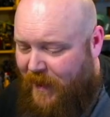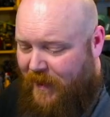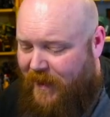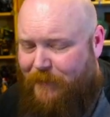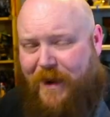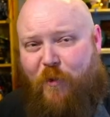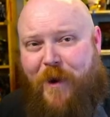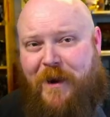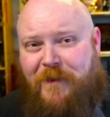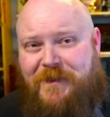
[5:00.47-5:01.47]
And by
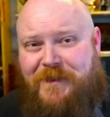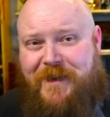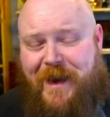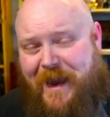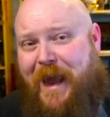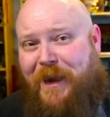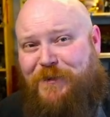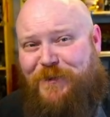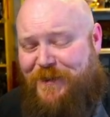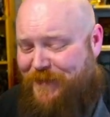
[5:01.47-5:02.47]
wirelessly, I
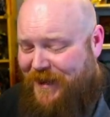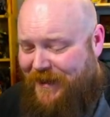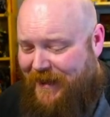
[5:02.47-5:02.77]
actually mean it